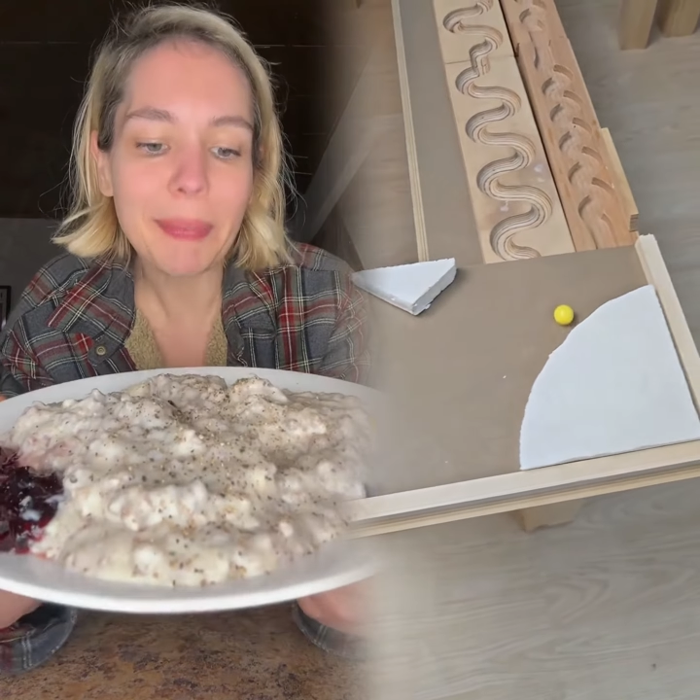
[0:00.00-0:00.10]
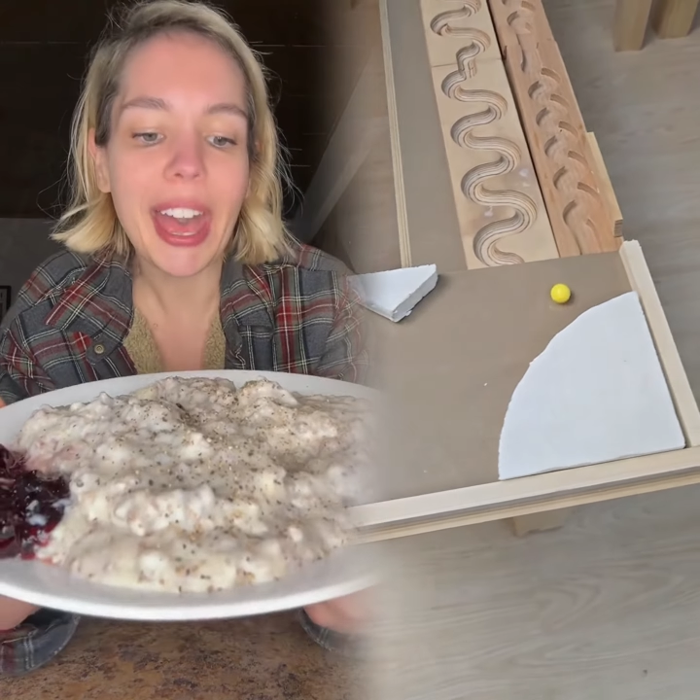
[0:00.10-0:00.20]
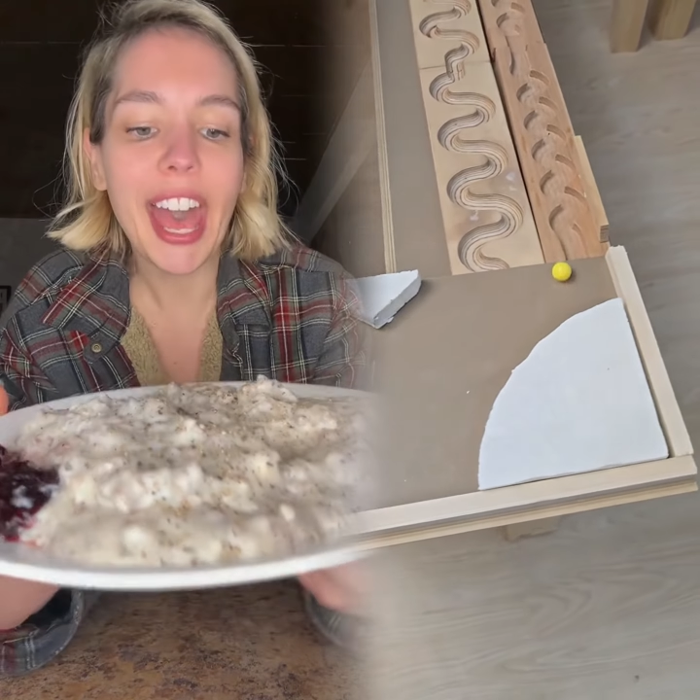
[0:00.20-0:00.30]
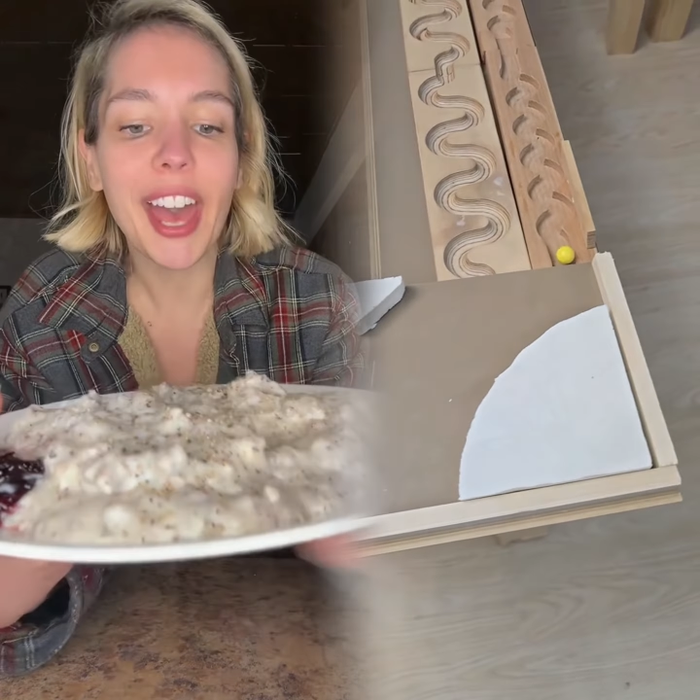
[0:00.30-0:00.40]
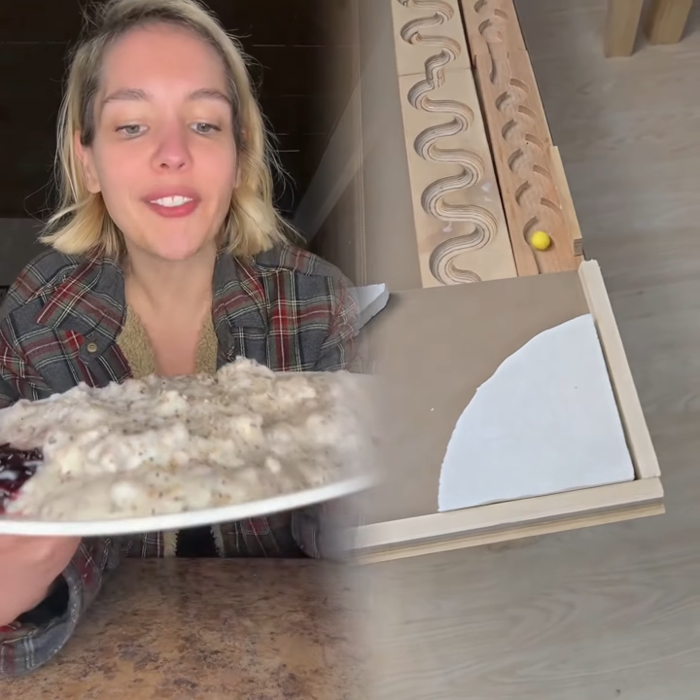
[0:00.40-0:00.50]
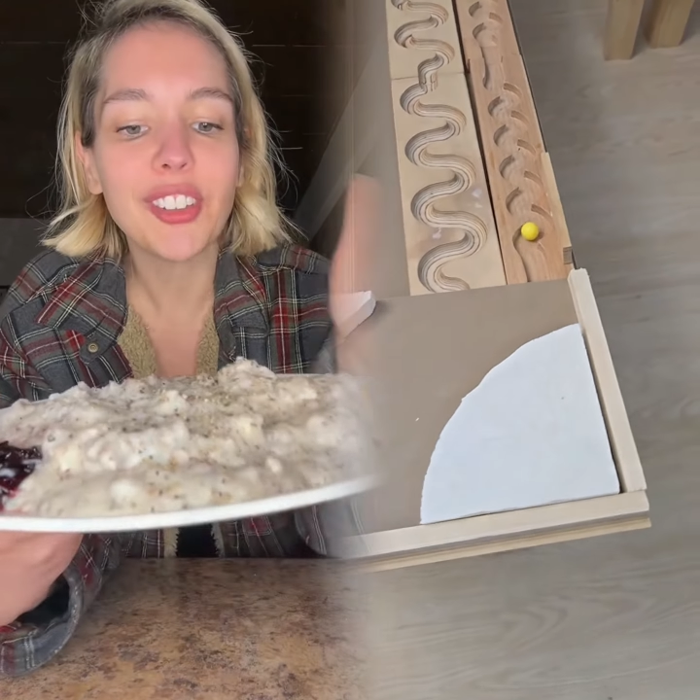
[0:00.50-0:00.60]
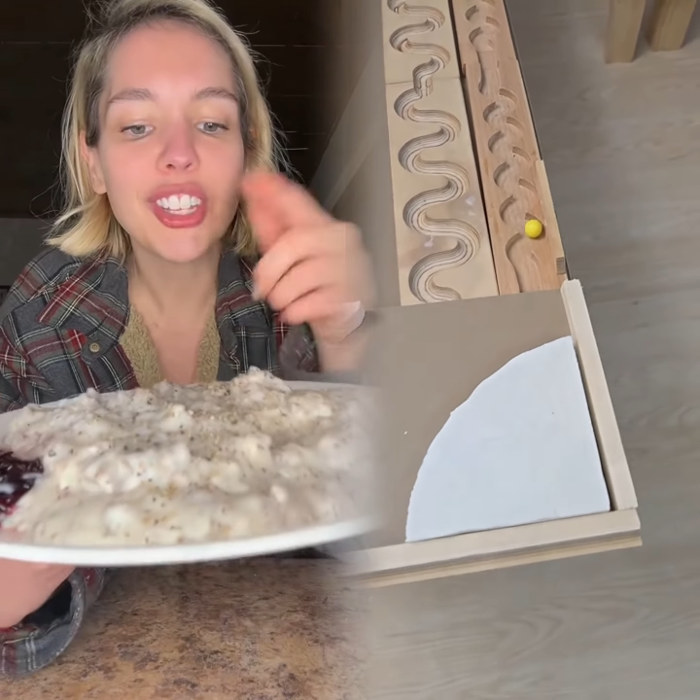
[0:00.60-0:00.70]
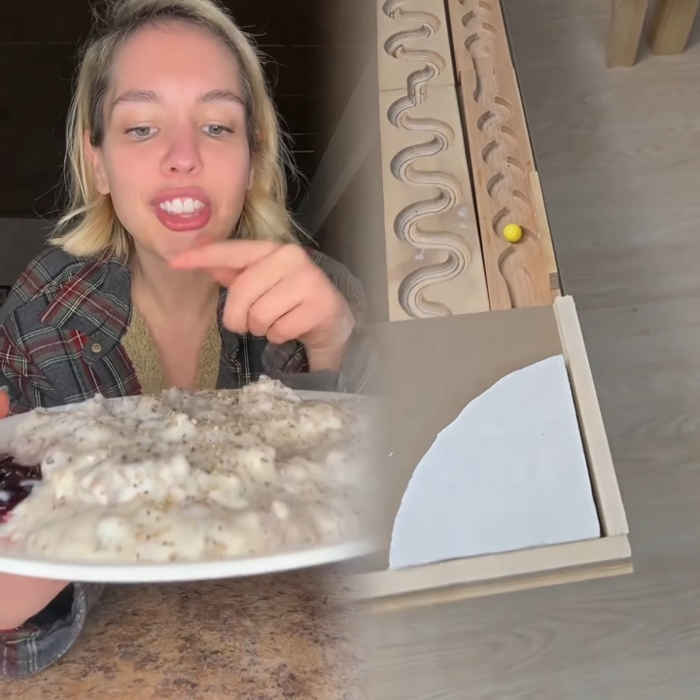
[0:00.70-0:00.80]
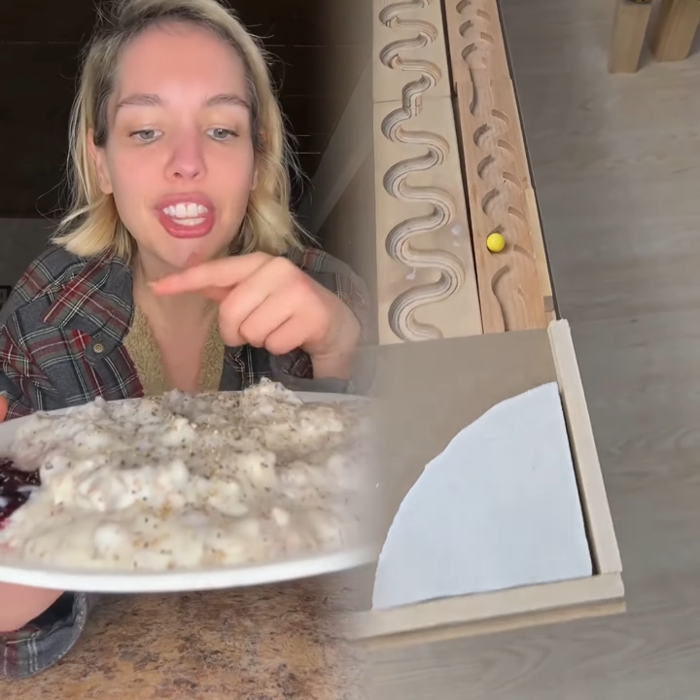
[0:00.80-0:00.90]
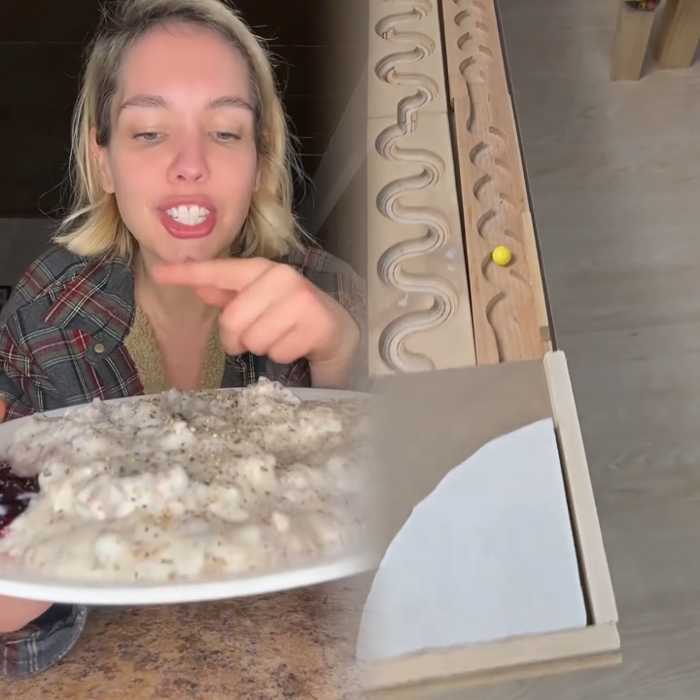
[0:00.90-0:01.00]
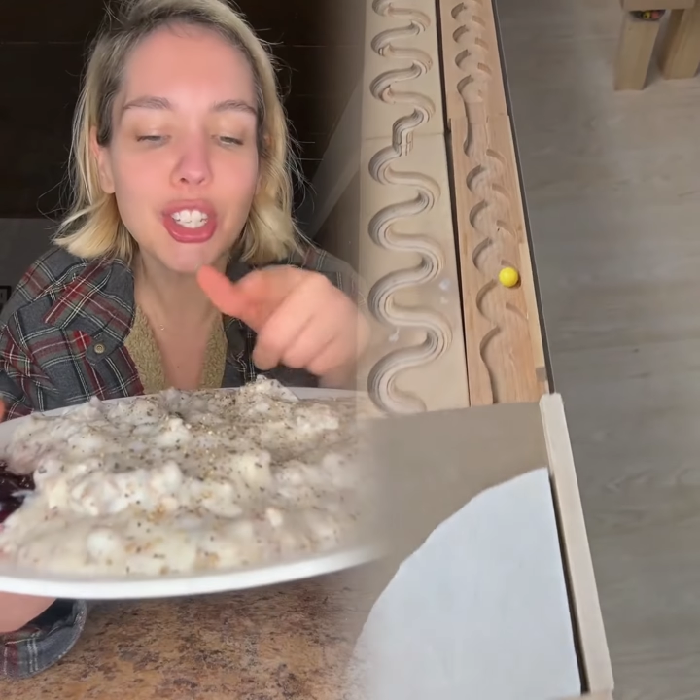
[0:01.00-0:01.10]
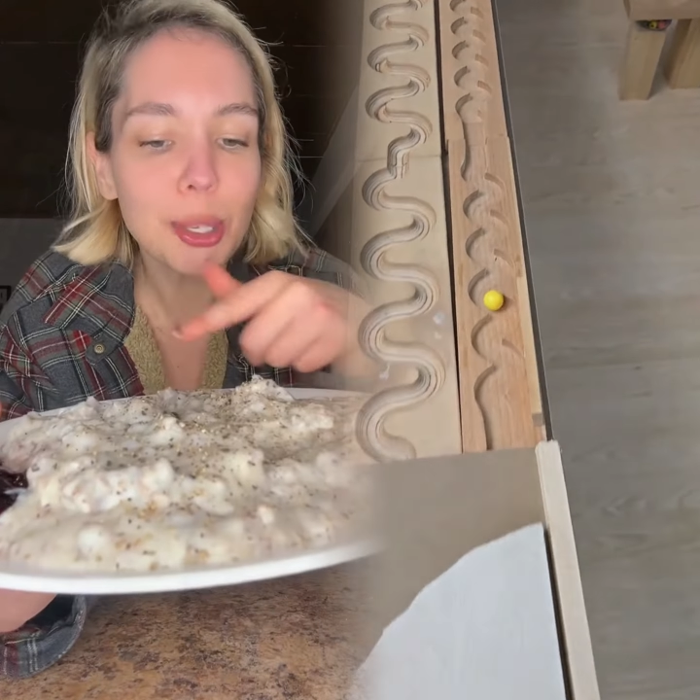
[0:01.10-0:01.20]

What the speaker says: I have the 2